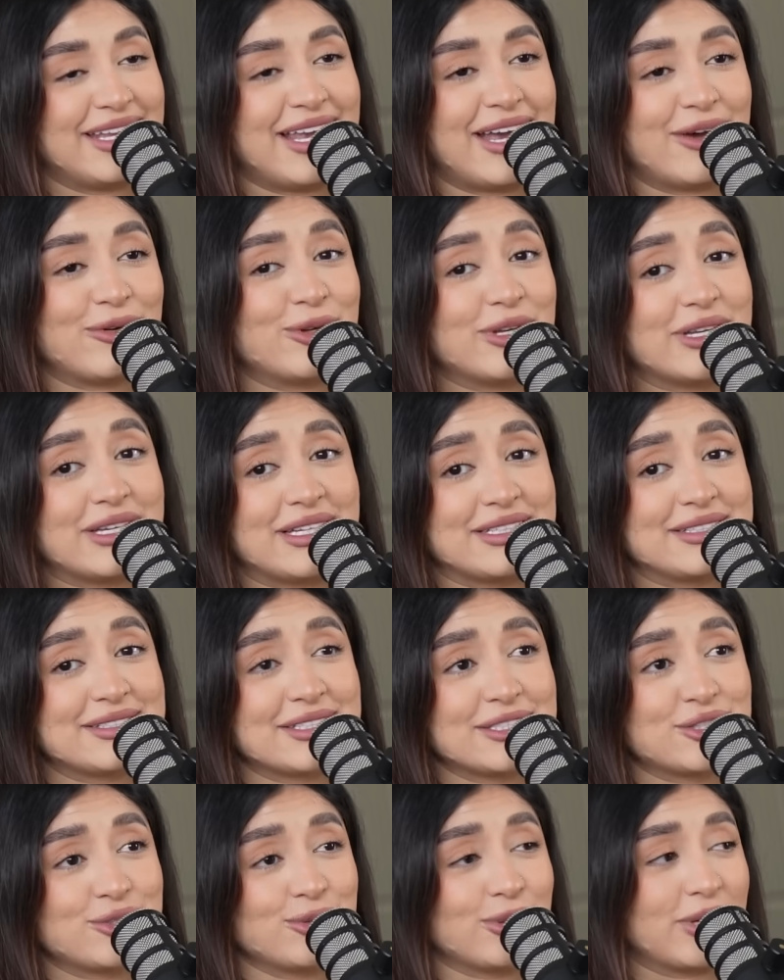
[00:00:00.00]
Yeah, well,
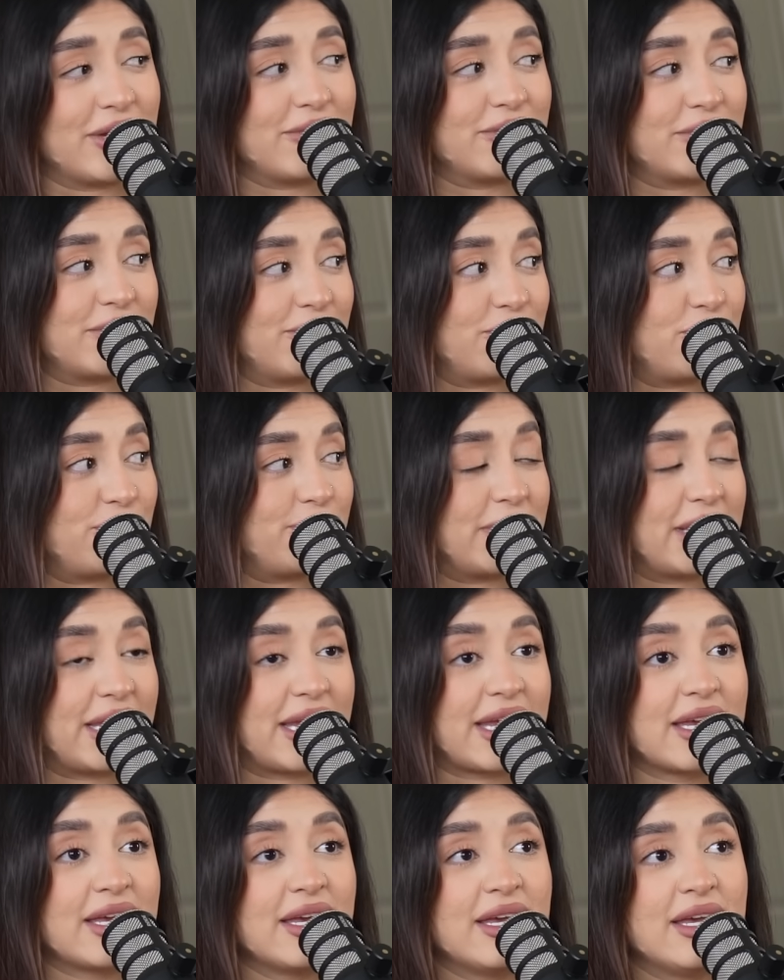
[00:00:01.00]
Itza's doing everything for me.
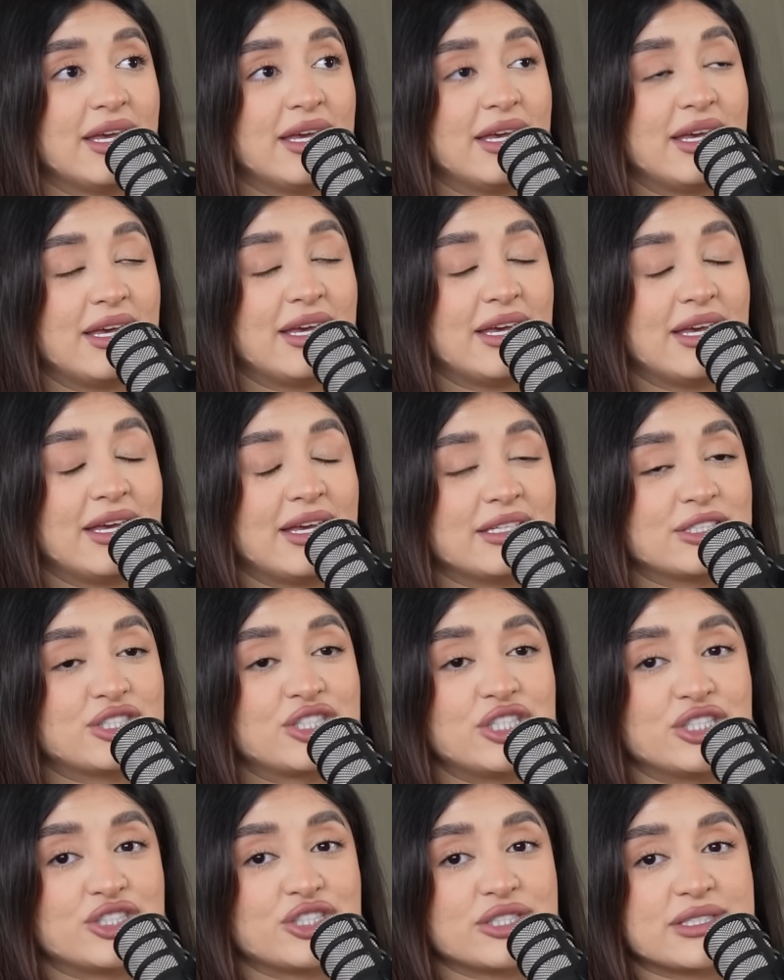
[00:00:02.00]
Like
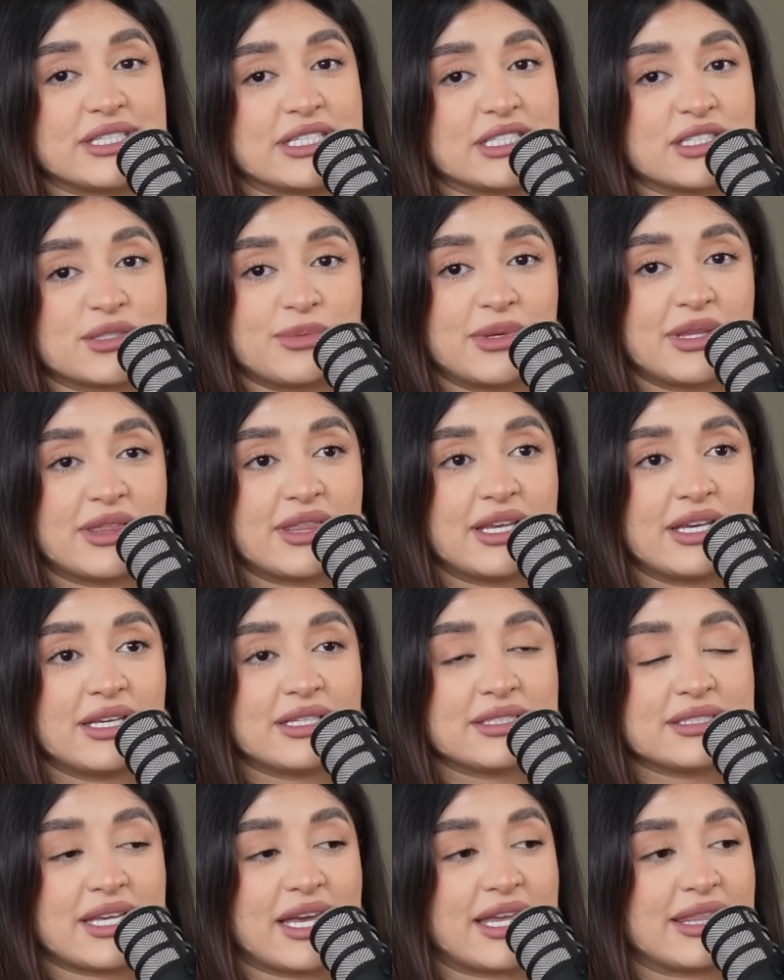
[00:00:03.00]
she just sends me
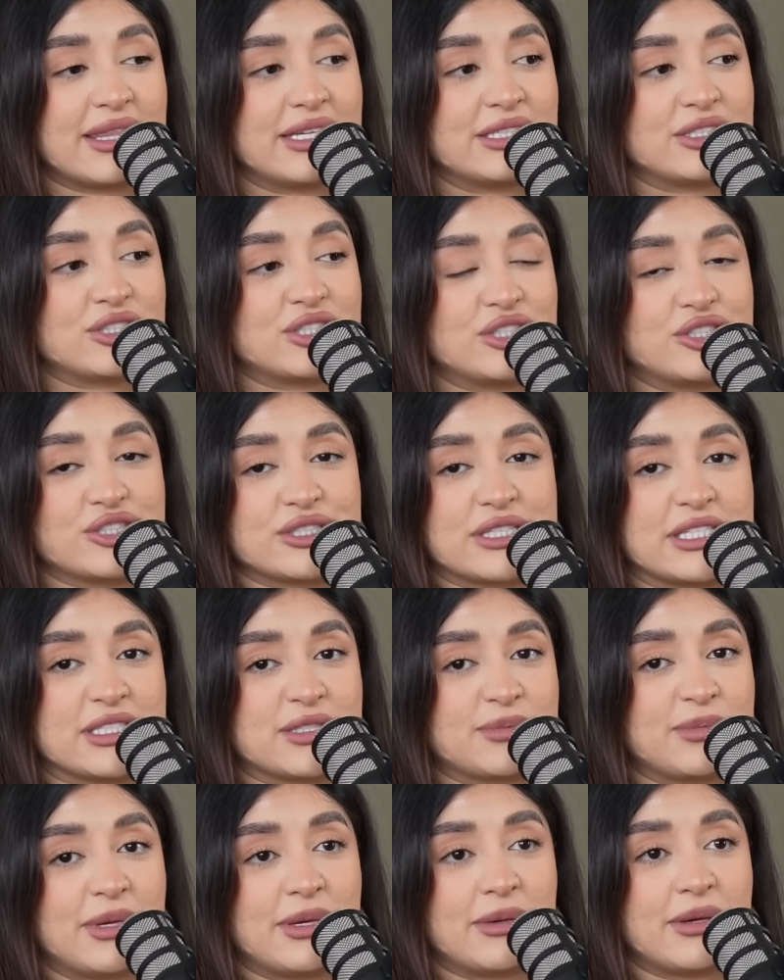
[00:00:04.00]
things and then she just
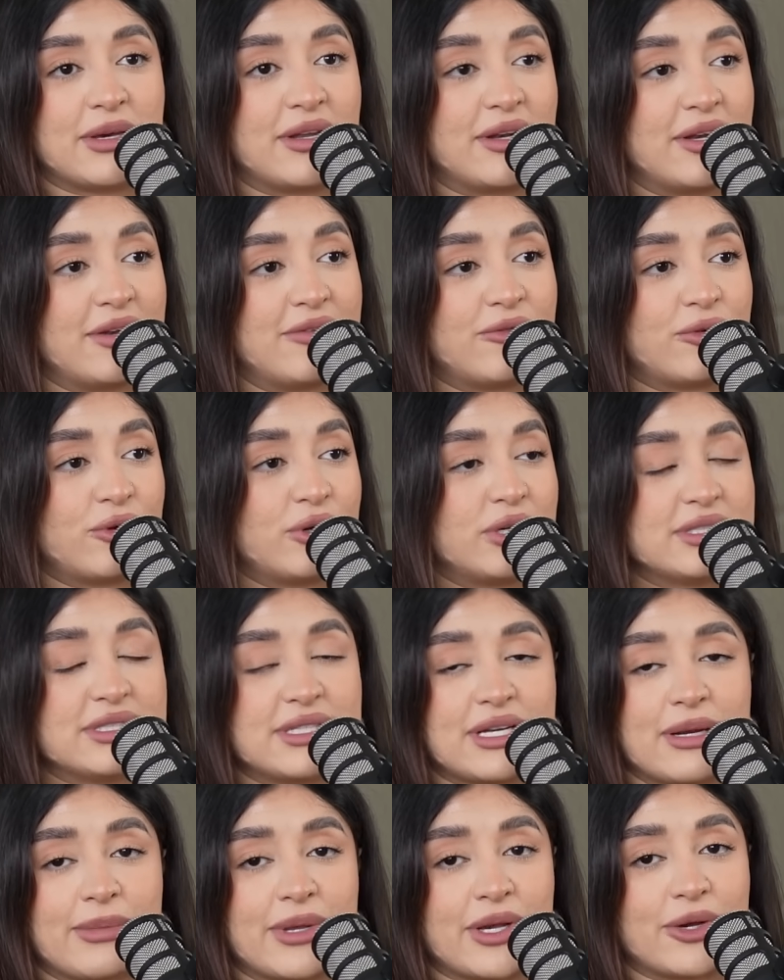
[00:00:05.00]
sends me an
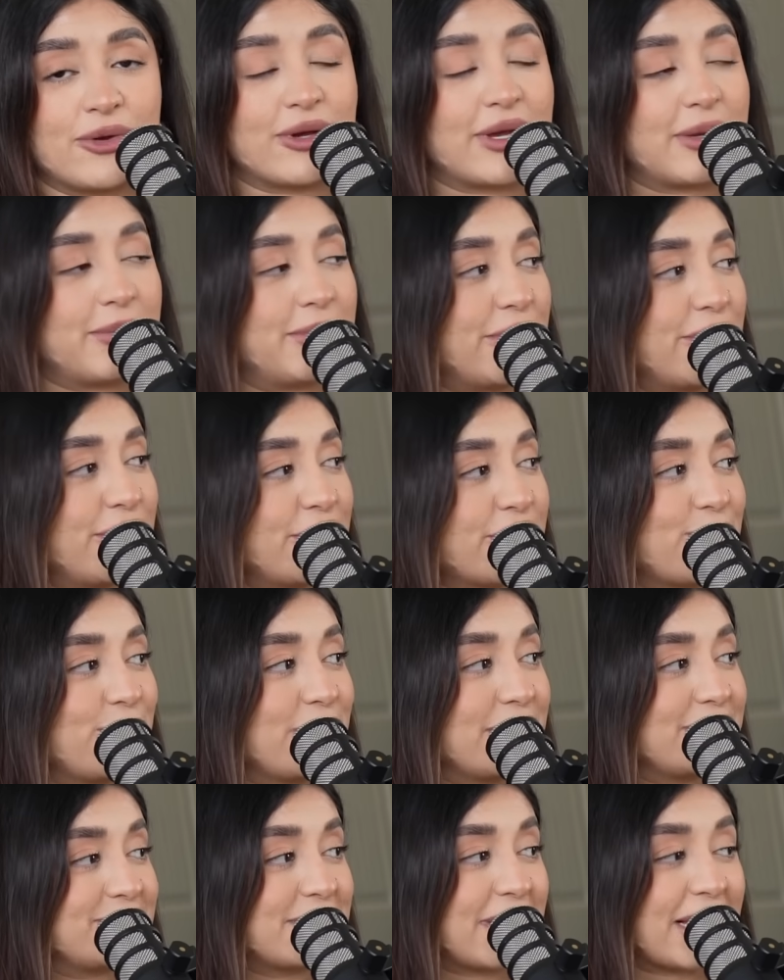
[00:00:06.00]
invoice and I'm like, okay, period,
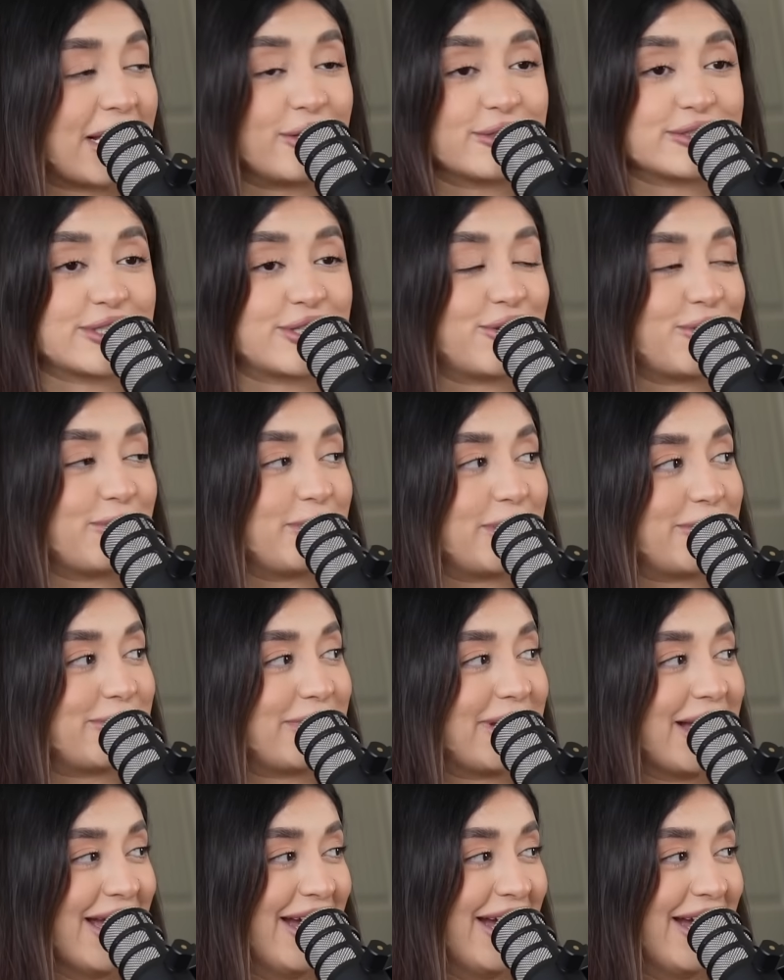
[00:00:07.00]
queen. Like I'll send you the money right